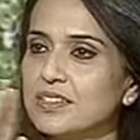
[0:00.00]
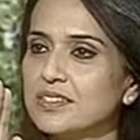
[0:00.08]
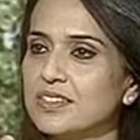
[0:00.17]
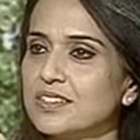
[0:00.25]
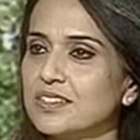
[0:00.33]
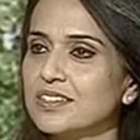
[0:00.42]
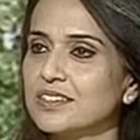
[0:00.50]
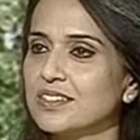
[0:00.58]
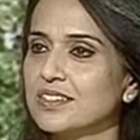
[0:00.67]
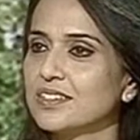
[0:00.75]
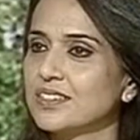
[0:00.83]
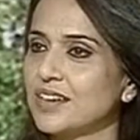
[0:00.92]
this, this, this,
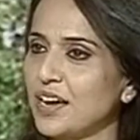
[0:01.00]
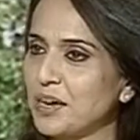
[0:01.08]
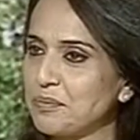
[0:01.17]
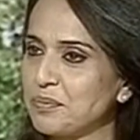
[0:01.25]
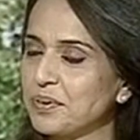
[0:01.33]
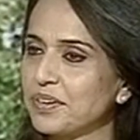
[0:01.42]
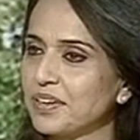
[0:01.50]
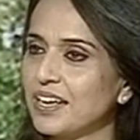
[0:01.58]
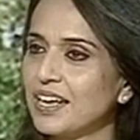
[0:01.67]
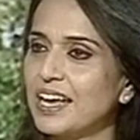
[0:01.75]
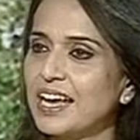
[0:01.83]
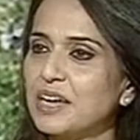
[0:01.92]
this type.
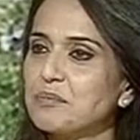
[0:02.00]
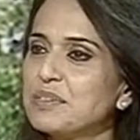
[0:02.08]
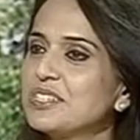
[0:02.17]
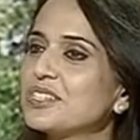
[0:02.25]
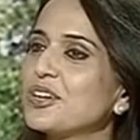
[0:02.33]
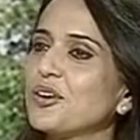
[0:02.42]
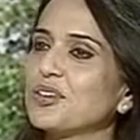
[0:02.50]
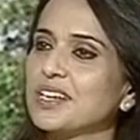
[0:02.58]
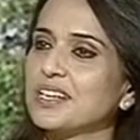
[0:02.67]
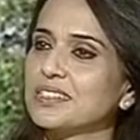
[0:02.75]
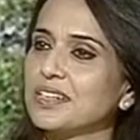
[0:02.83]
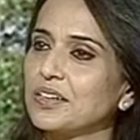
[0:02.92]
And we
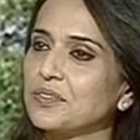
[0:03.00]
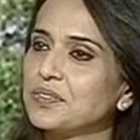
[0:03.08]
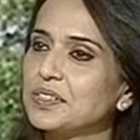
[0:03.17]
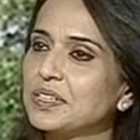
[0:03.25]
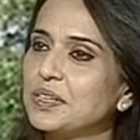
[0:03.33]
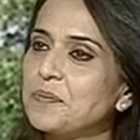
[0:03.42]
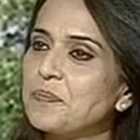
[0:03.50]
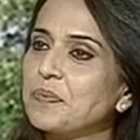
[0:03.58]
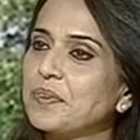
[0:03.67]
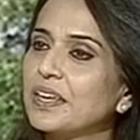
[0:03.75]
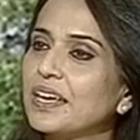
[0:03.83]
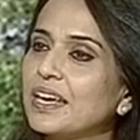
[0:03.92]
slot ourselves.
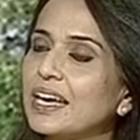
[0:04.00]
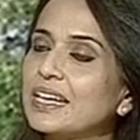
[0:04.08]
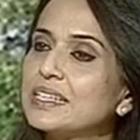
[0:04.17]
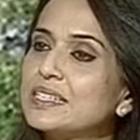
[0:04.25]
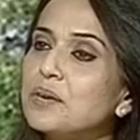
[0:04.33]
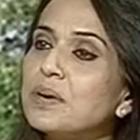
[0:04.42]
And